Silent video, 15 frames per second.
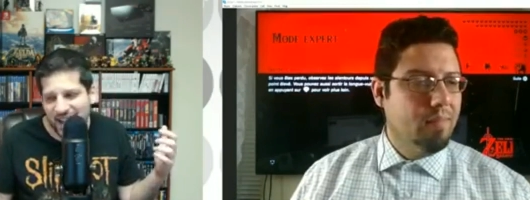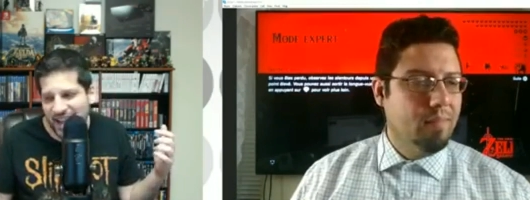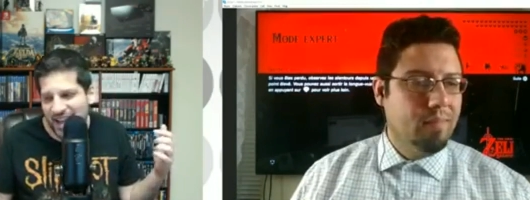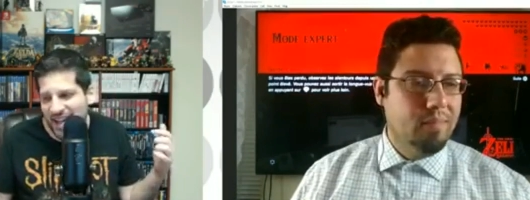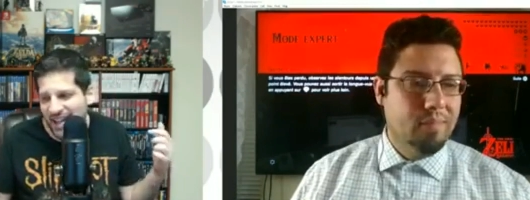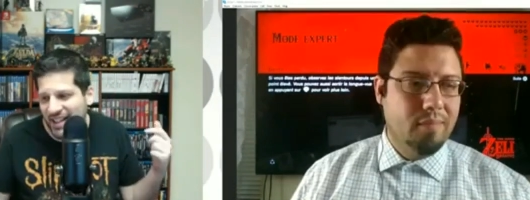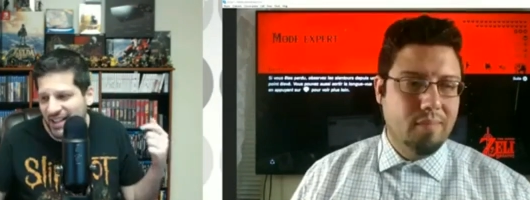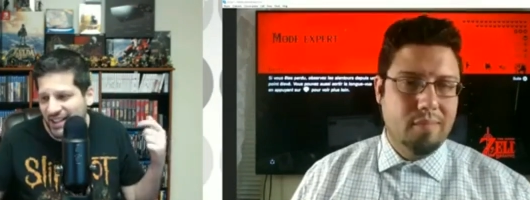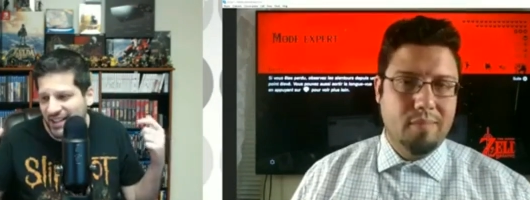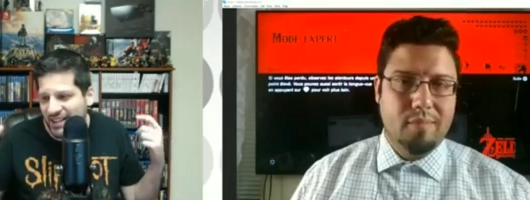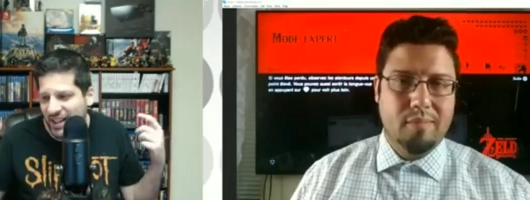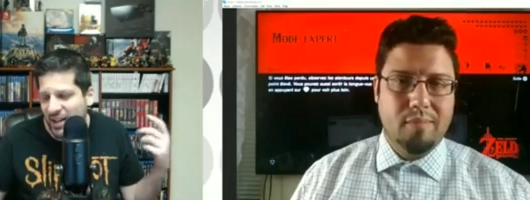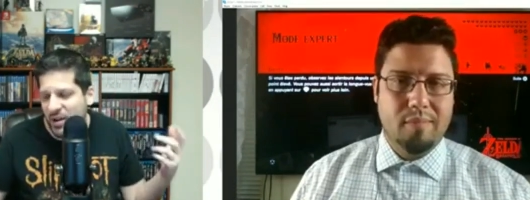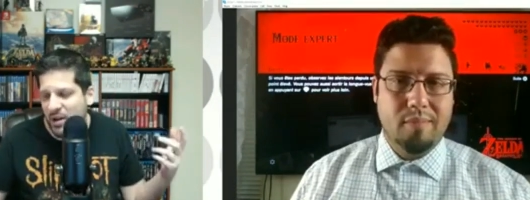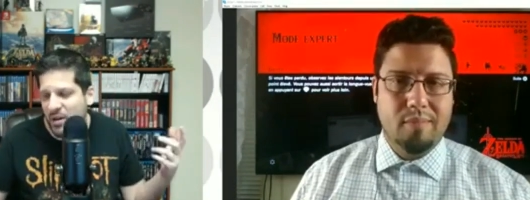Speaker 1: uh,
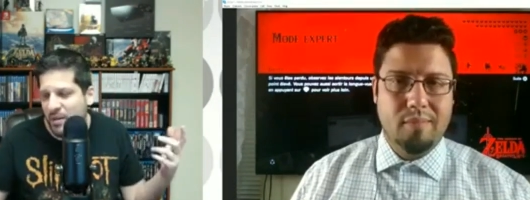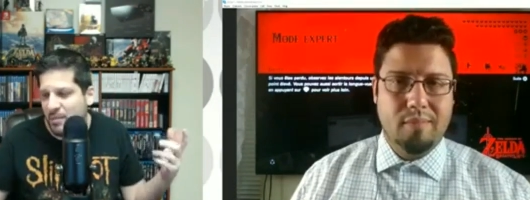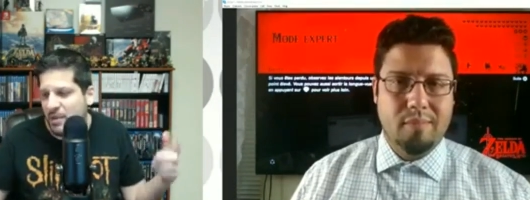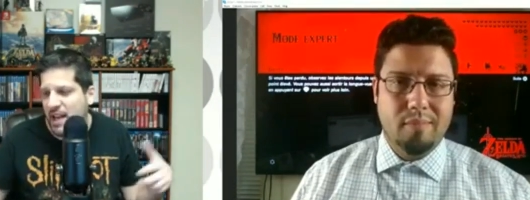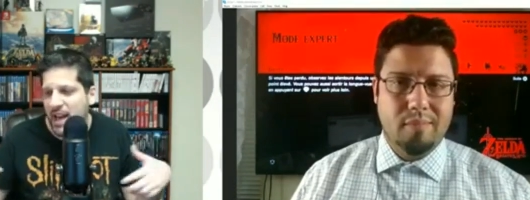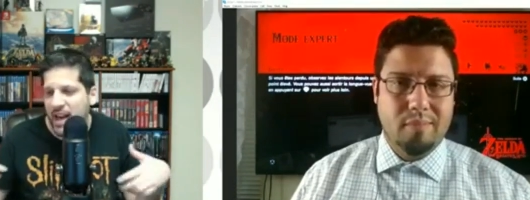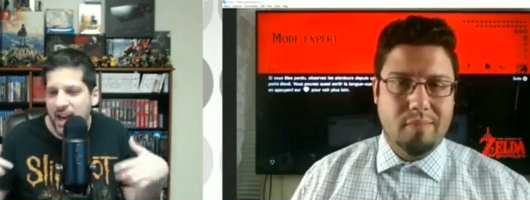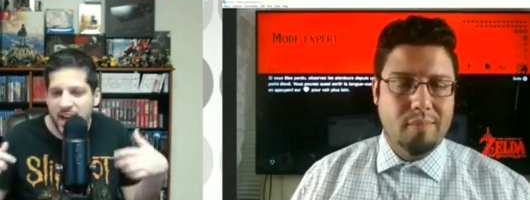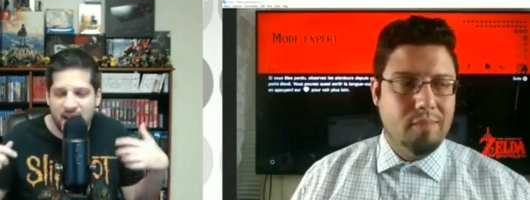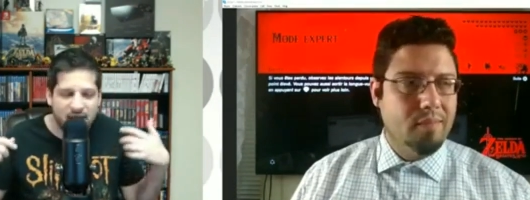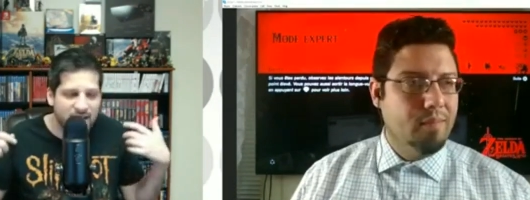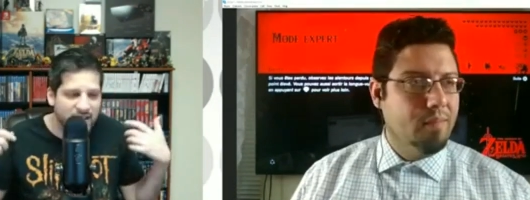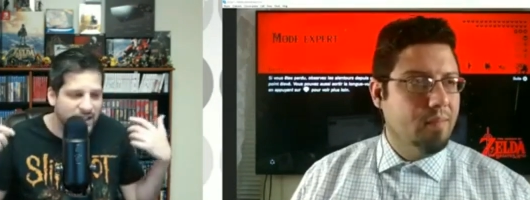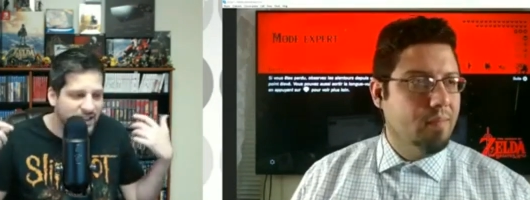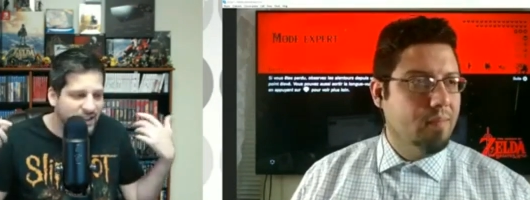Xenoblade,